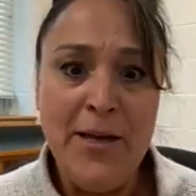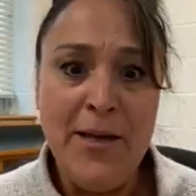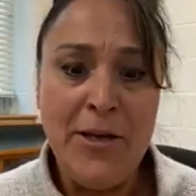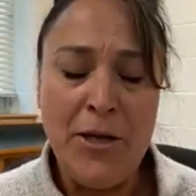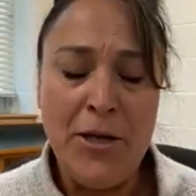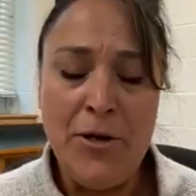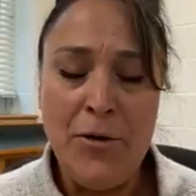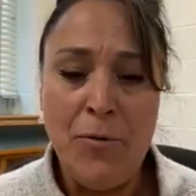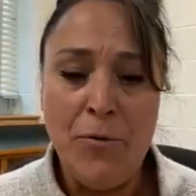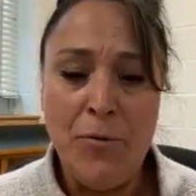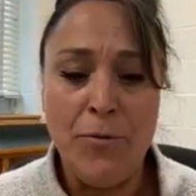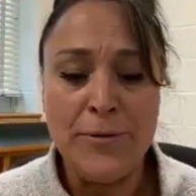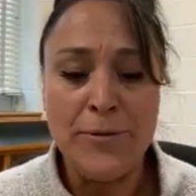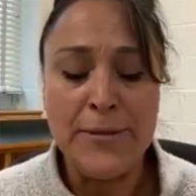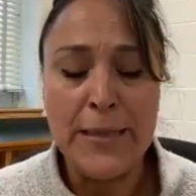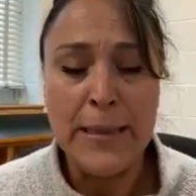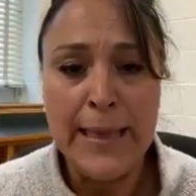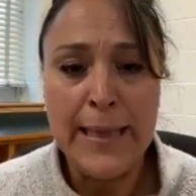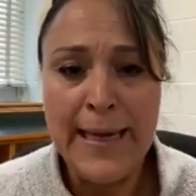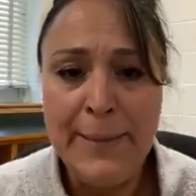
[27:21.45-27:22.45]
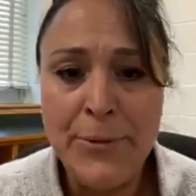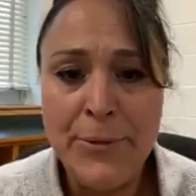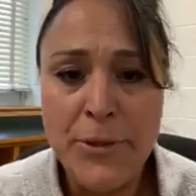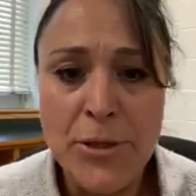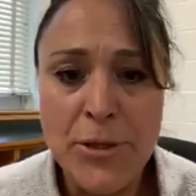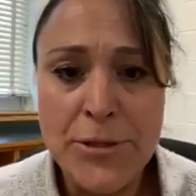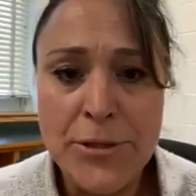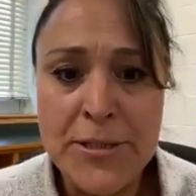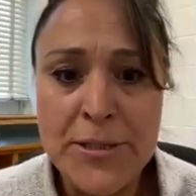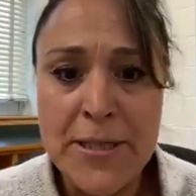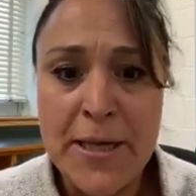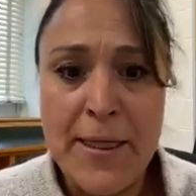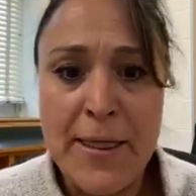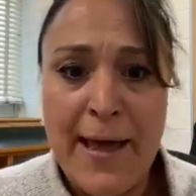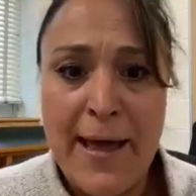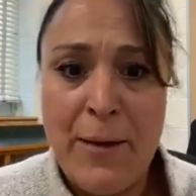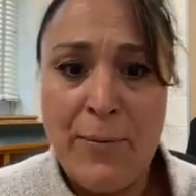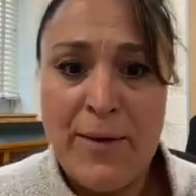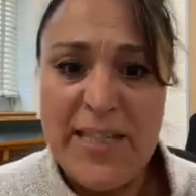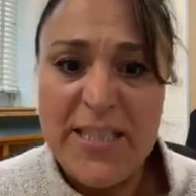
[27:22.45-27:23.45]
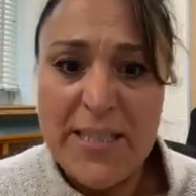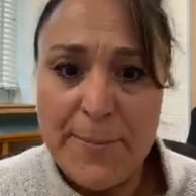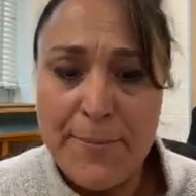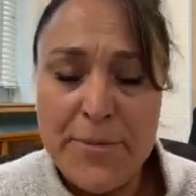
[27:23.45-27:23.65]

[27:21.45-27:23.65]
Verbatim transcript: you know, those labels that we